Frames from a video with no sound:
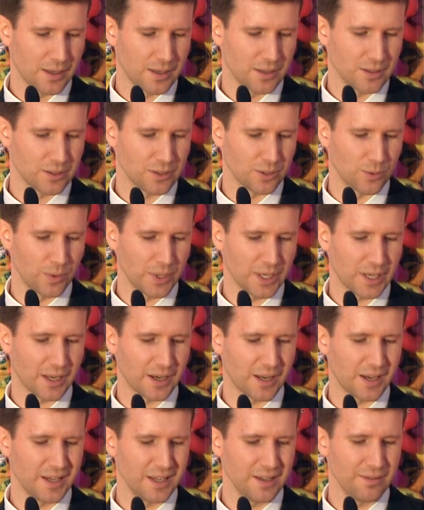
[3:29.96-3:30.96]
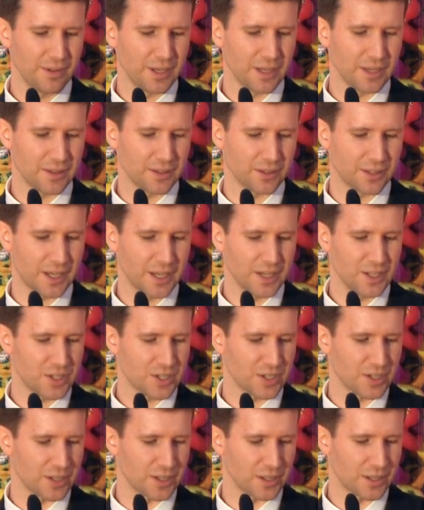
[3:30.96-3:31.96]
So we can alleviate the
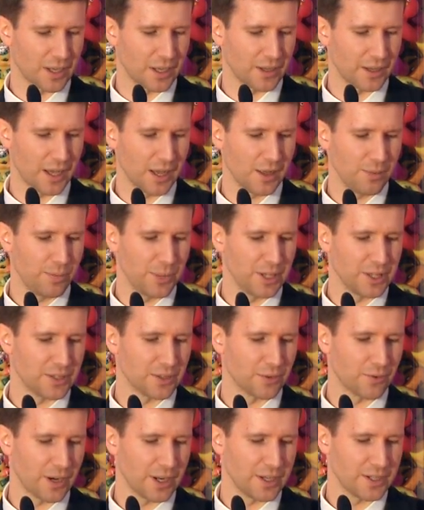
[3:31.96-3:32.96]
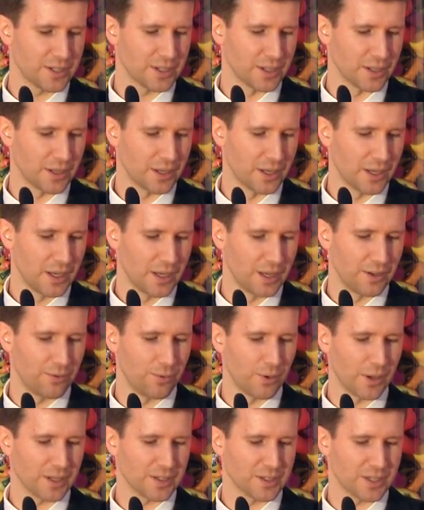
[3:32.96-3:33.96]
tension and help integration if
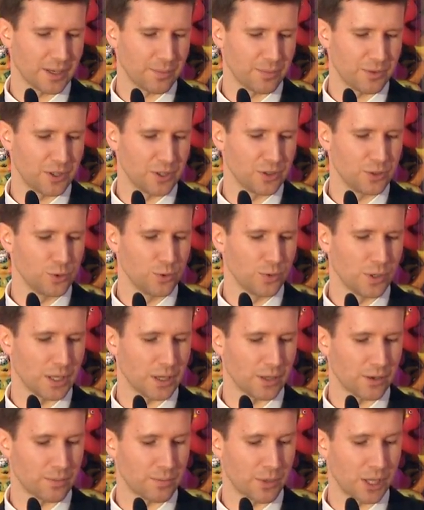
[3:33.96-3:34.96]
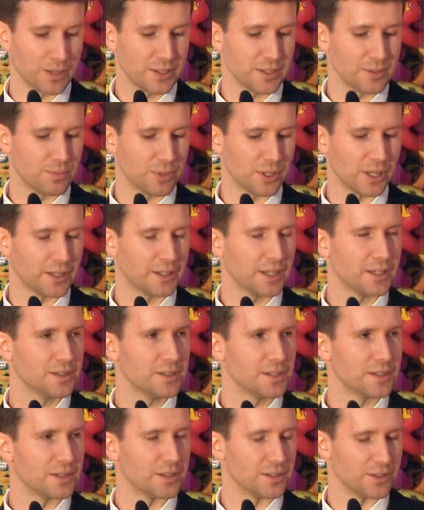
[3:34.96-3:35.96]
we accept the dual or multiple
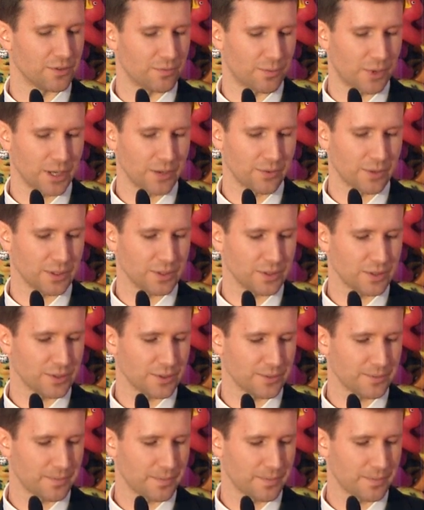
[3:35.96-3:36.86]
identities of migrants.